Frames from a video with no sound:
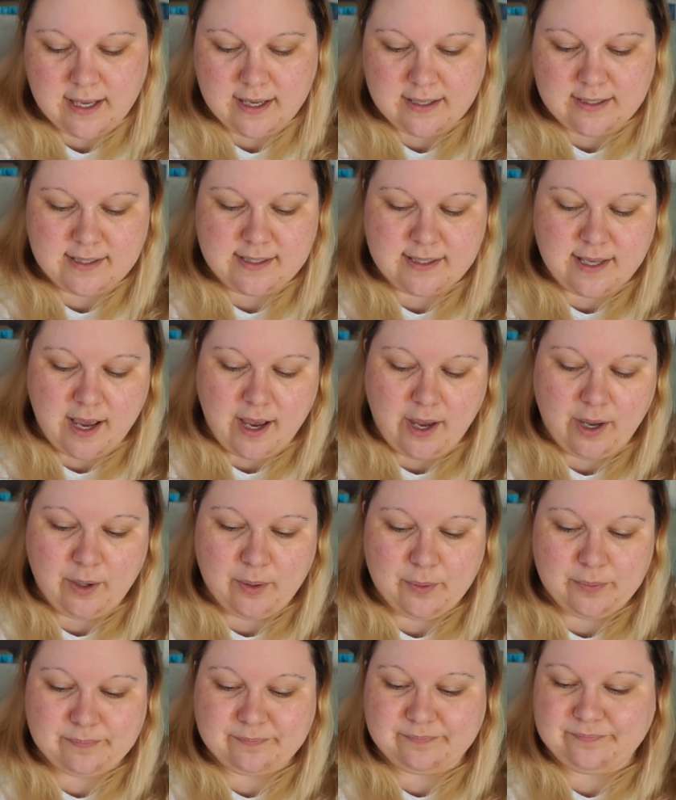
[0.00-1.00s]

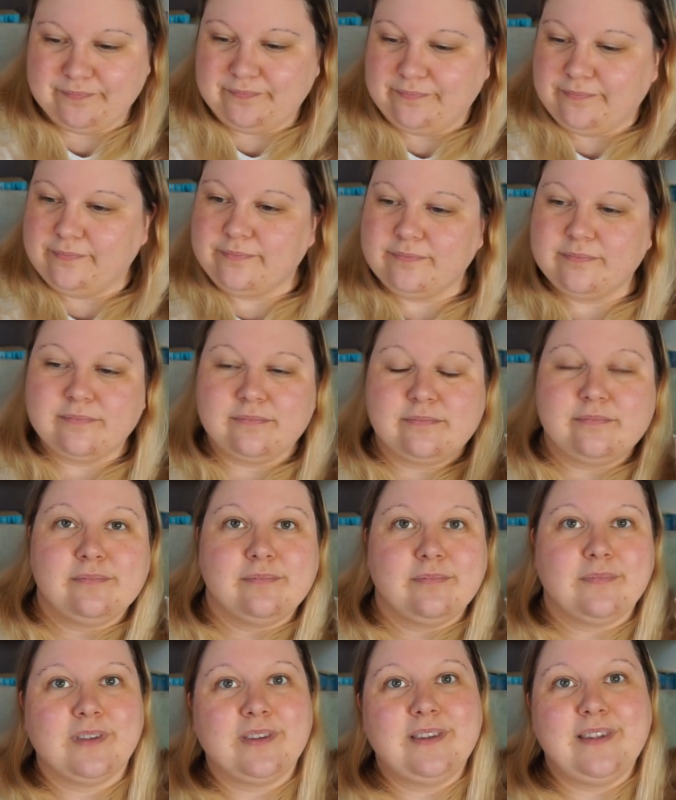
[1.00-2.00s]
So
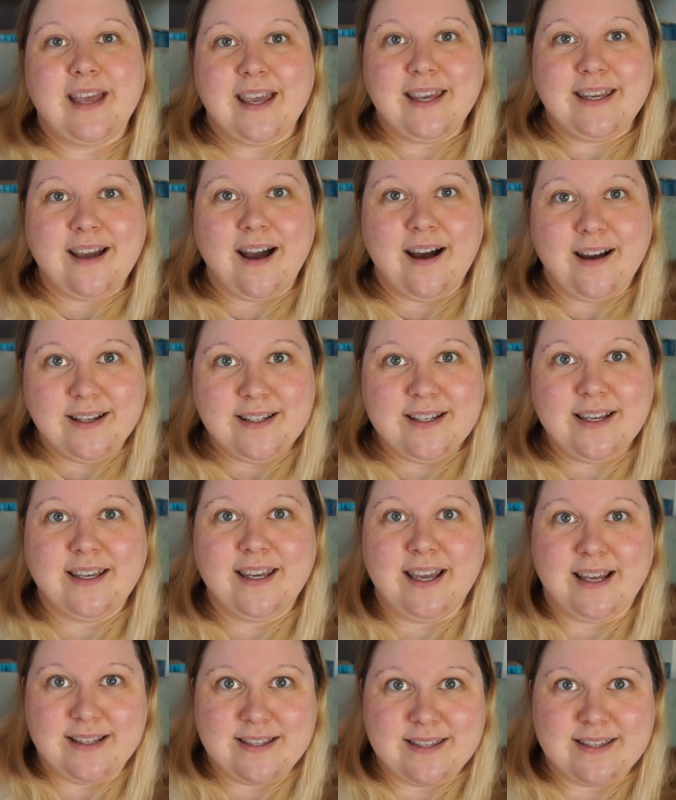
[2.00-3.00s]
they kind of
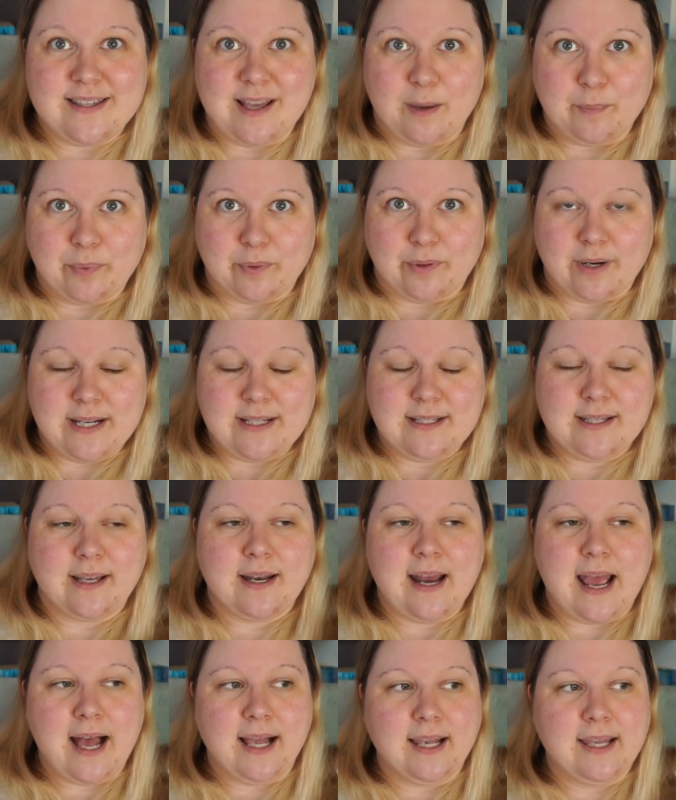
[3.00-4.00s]
get separated.
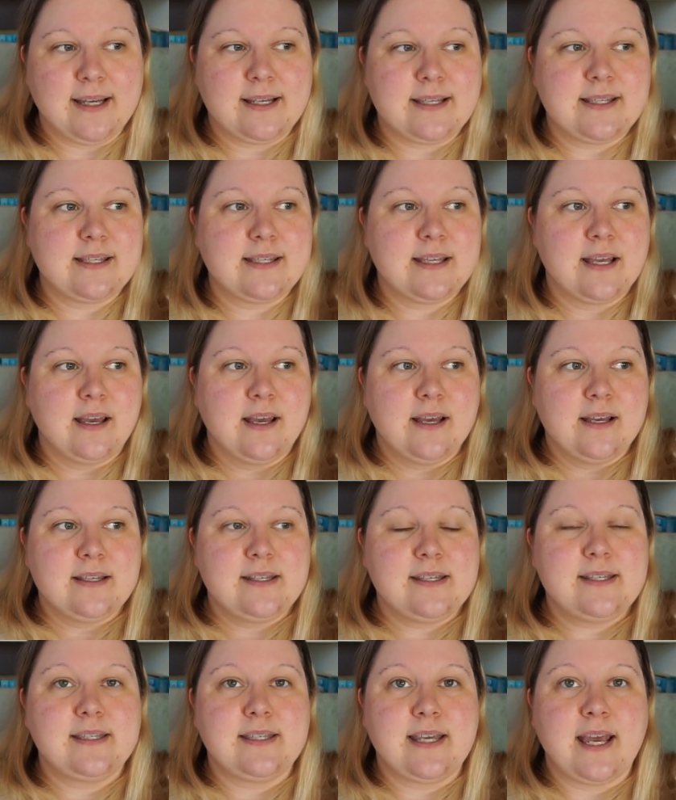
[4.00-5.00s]
Alex
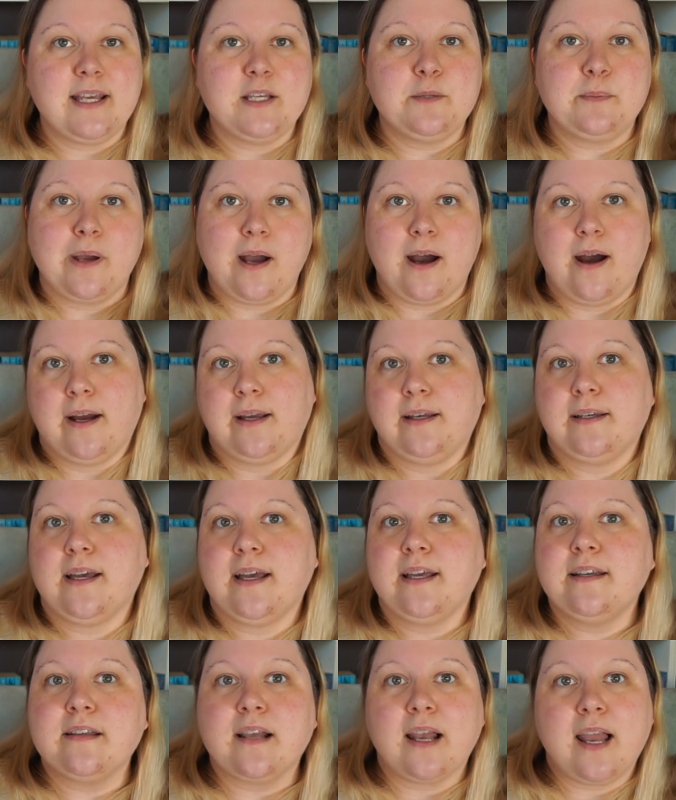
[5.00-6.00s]
stays behind
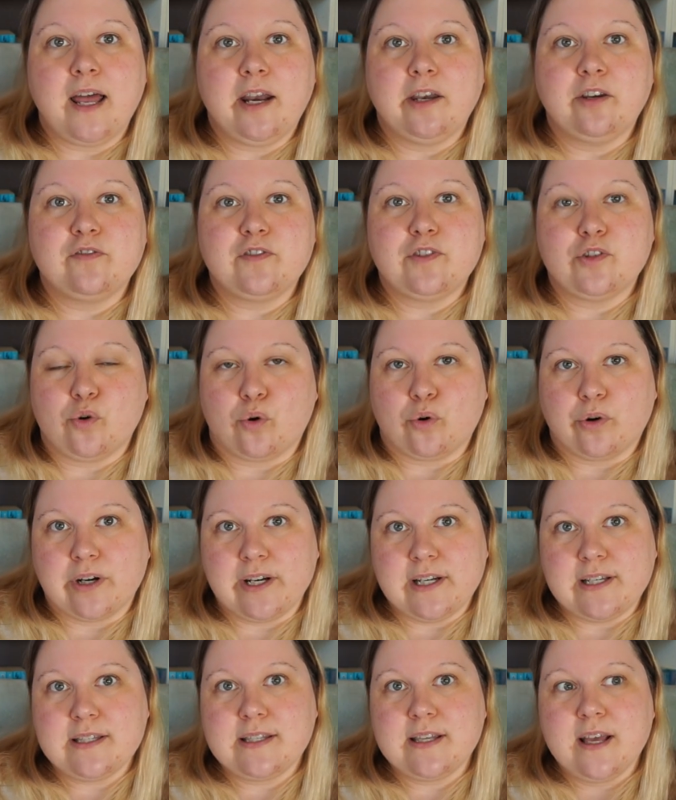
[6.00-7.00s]
in the land of
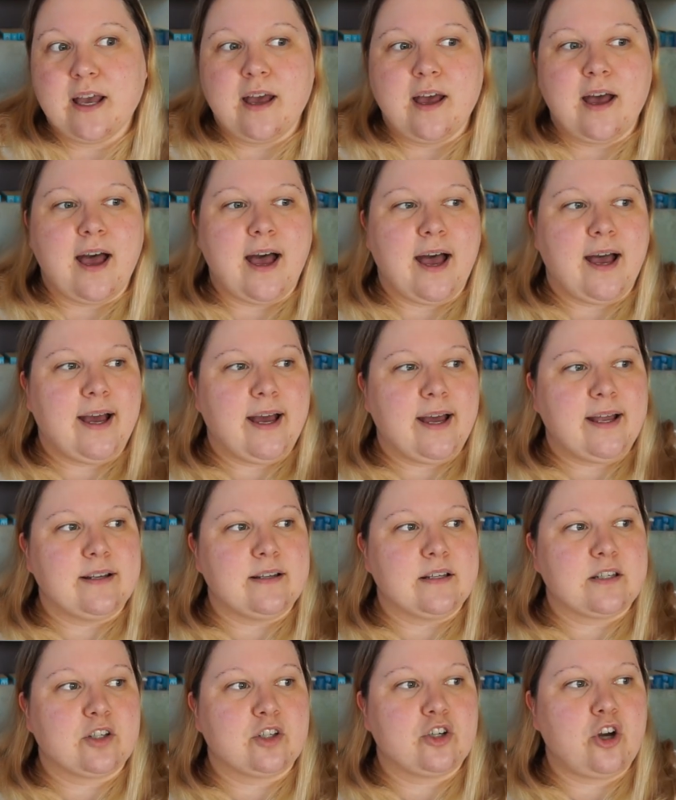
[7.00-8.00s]
stories
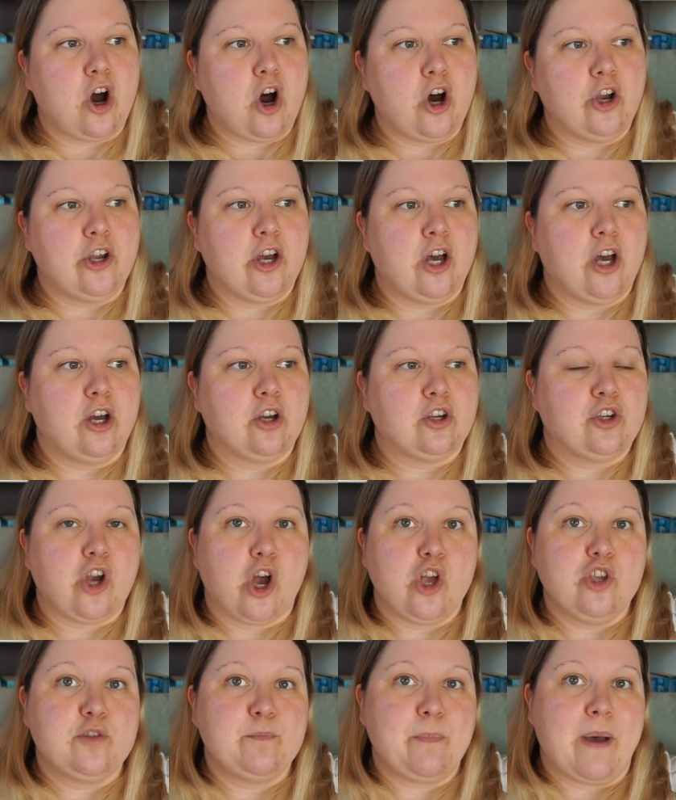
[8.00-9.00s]
and Connor
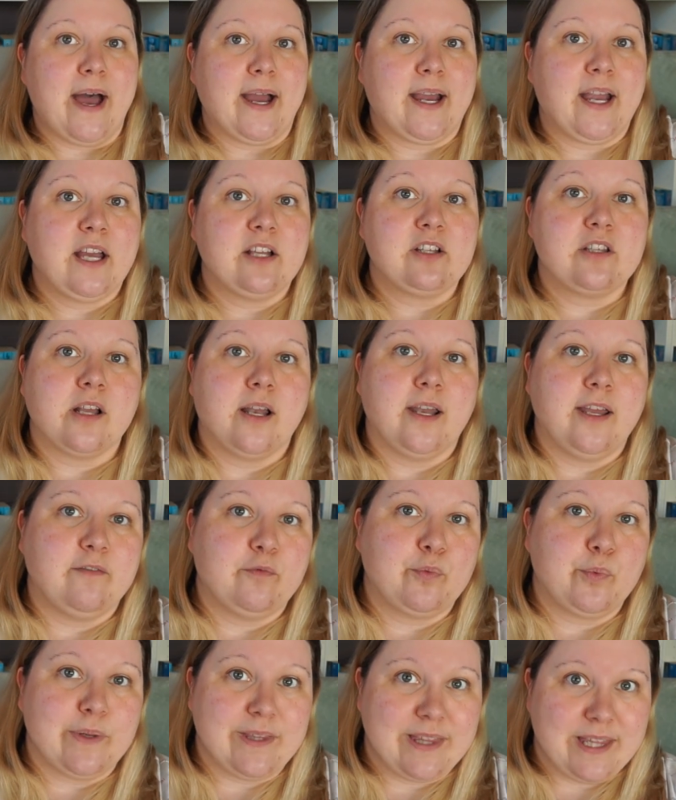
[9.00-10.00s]
goes back to live
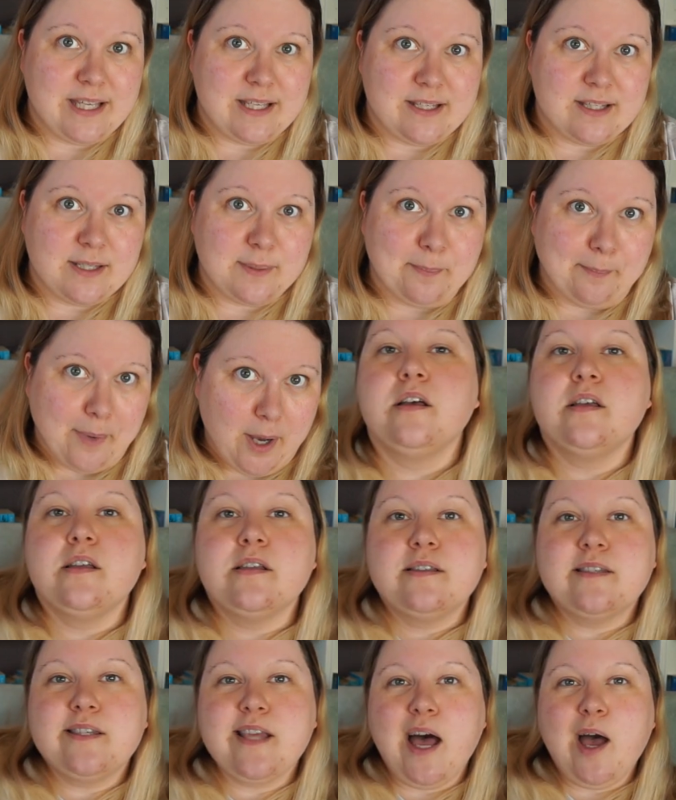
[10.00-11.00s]
with his mum.
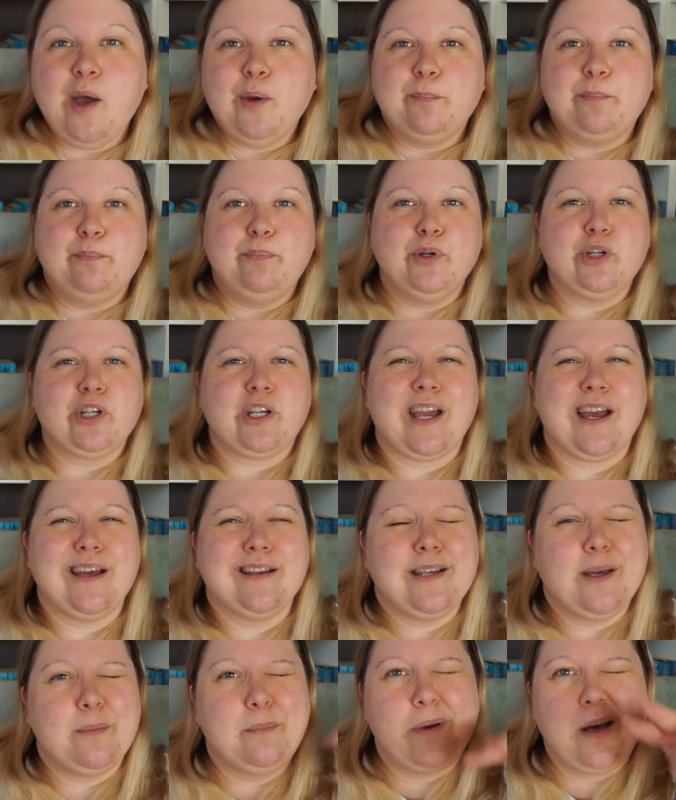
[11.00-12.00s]
So book
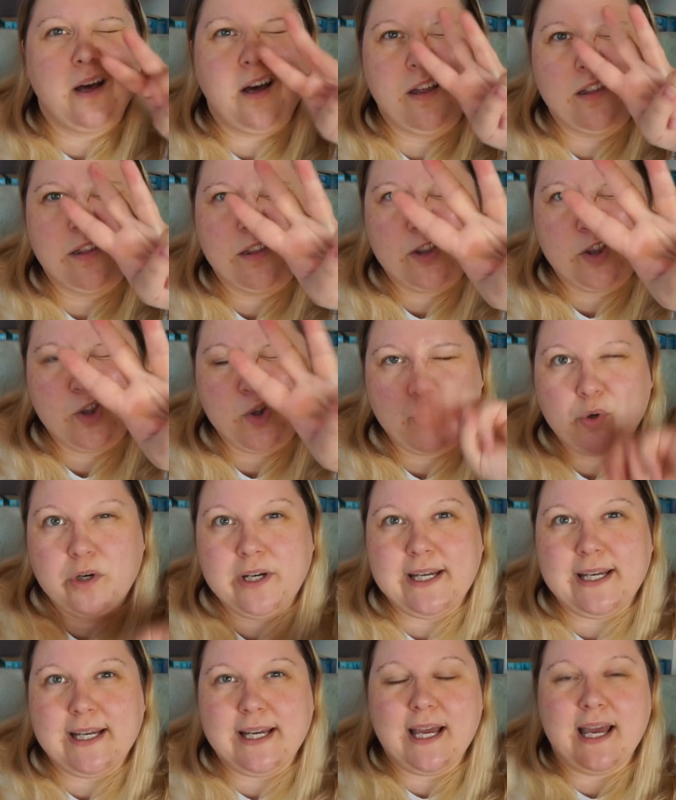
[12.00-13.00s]
number
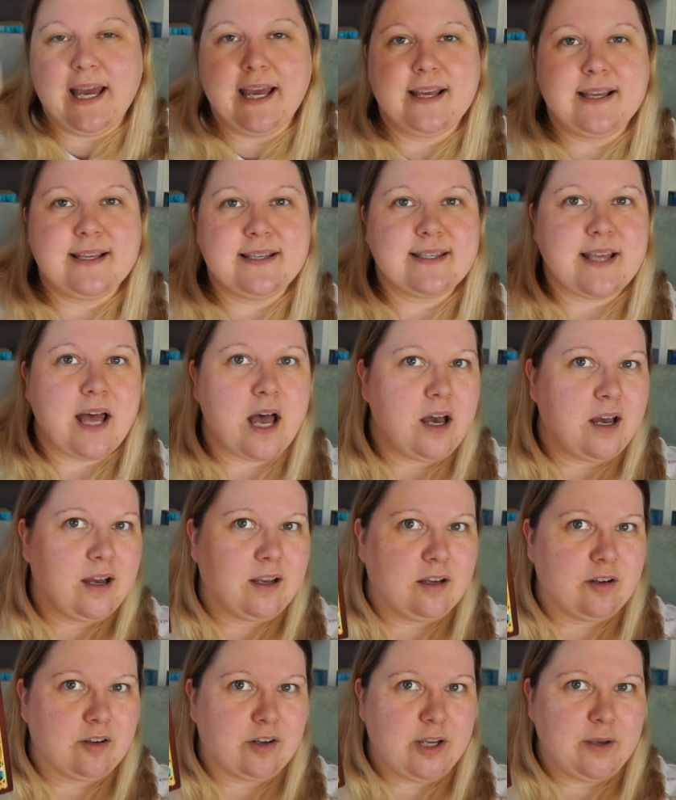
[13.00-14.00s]
three is A
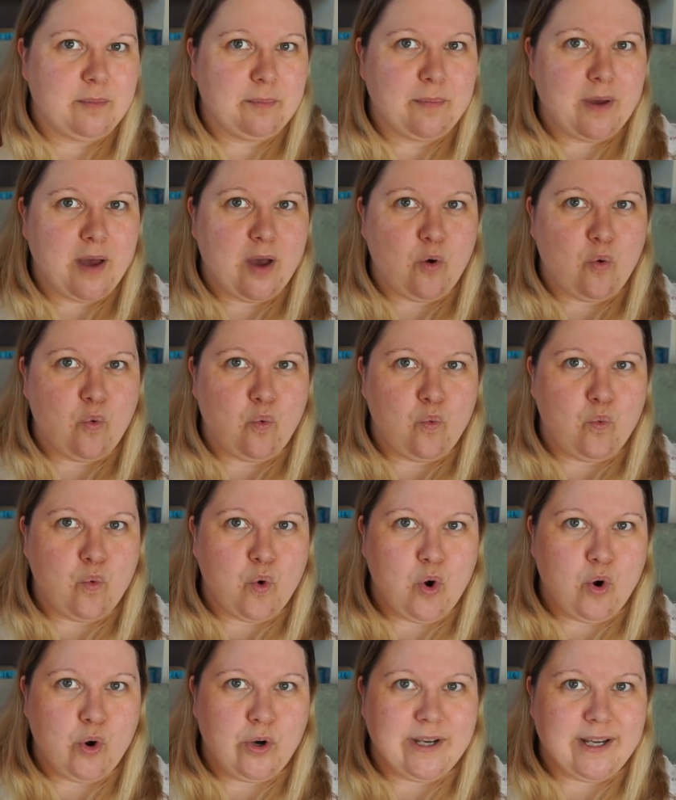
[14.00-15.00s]
Grimm
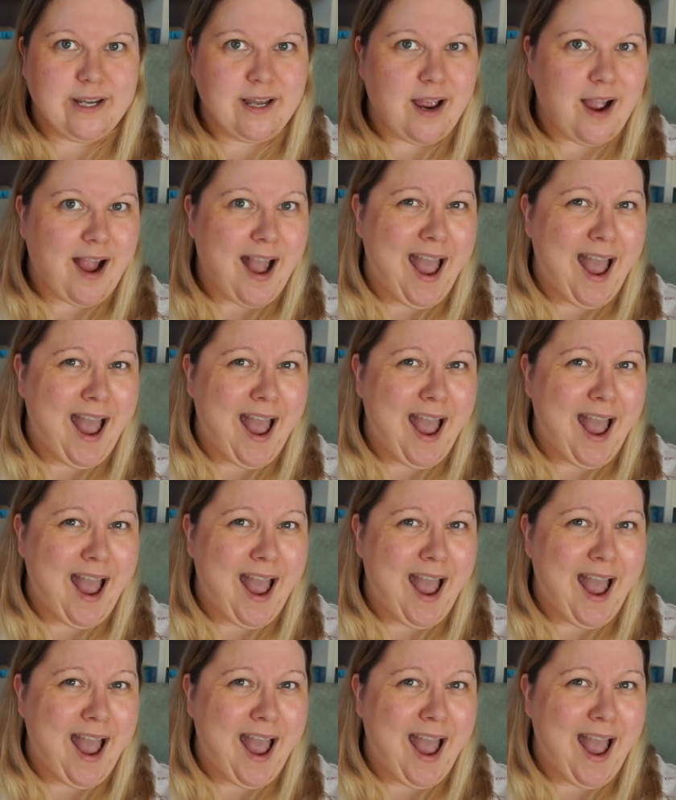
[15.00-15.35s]
Warning.